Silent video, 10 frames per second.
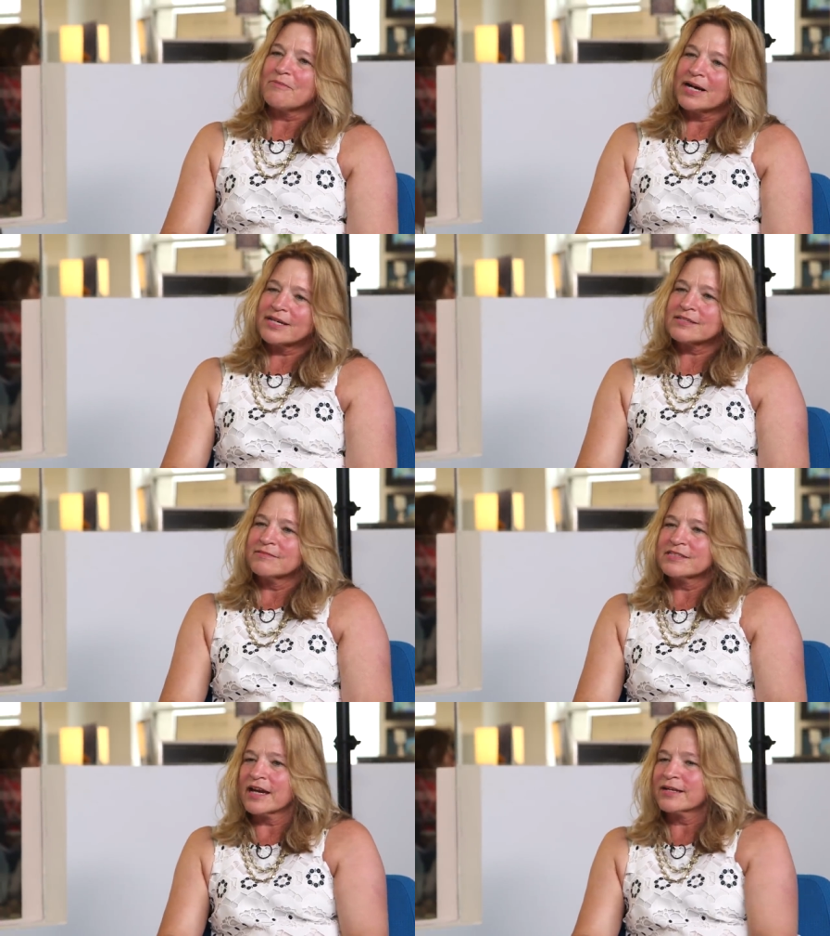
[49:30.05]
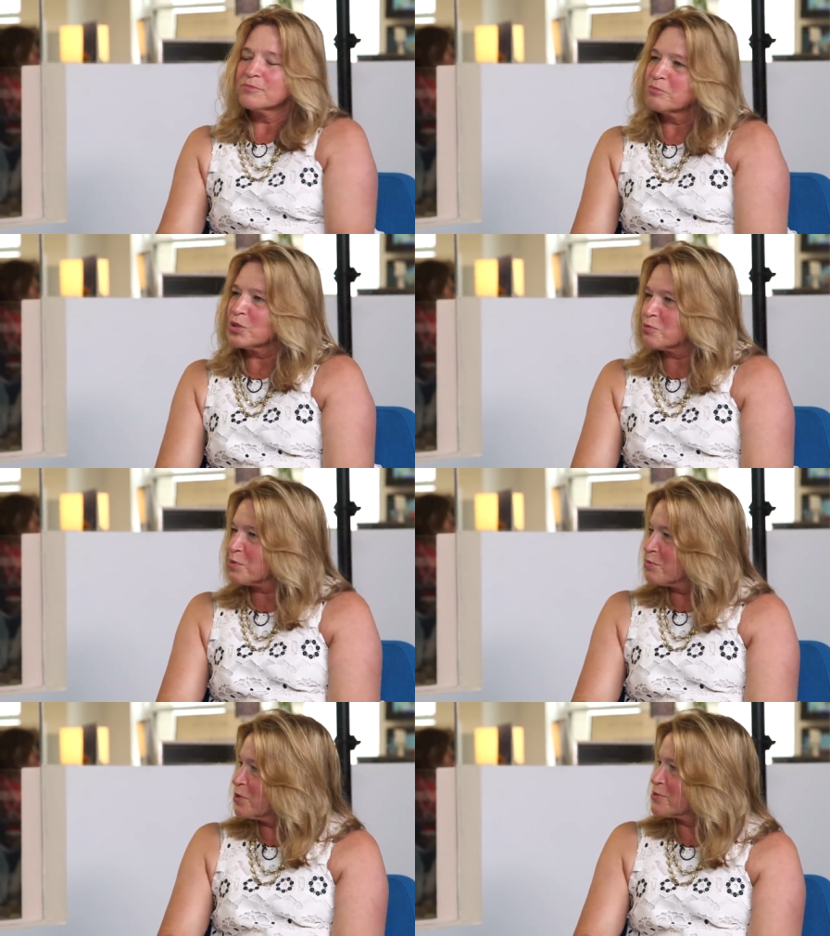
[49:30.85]
My Titan
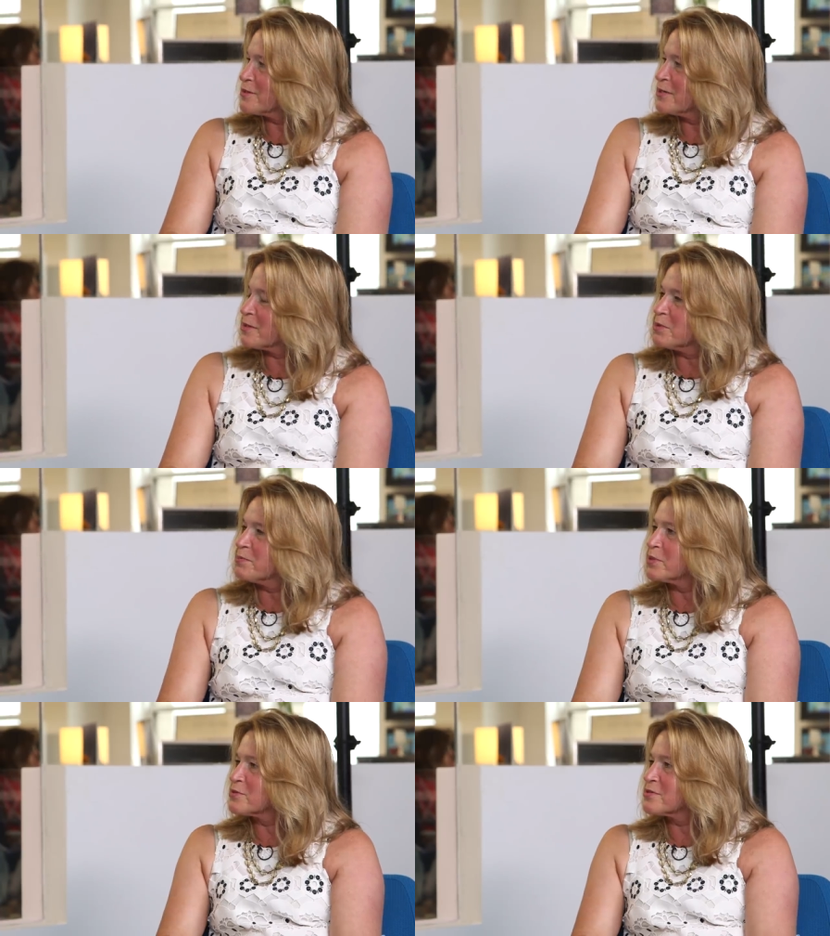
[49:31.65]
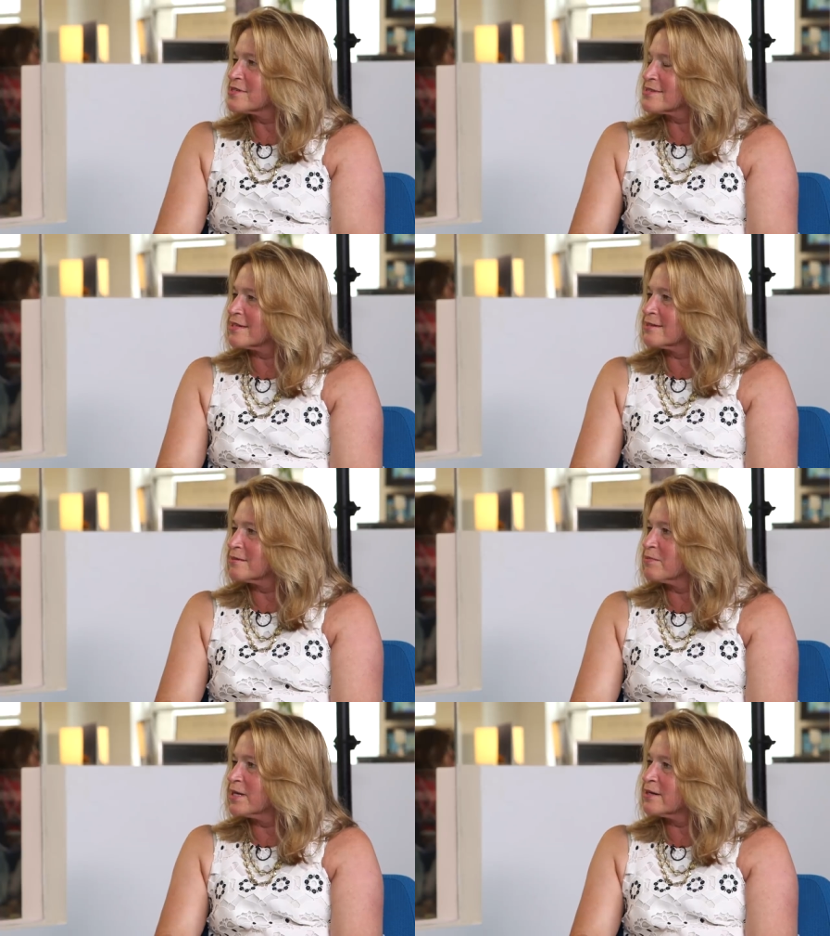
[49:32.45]
boat proposal, I proposed to
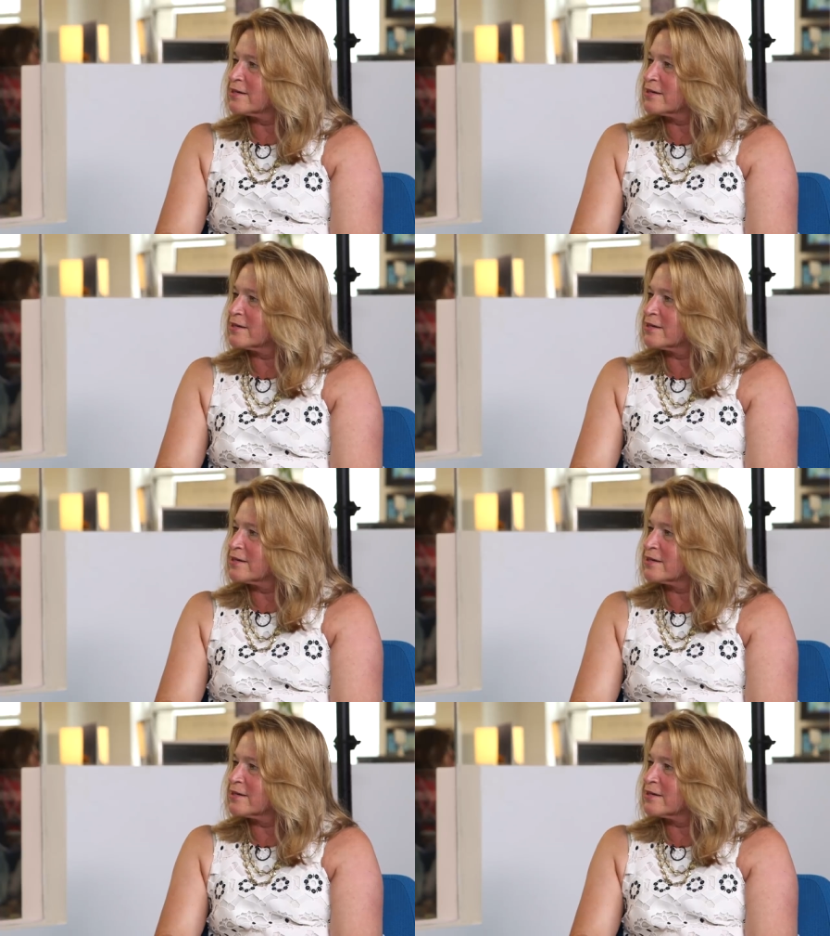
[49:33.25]
send a,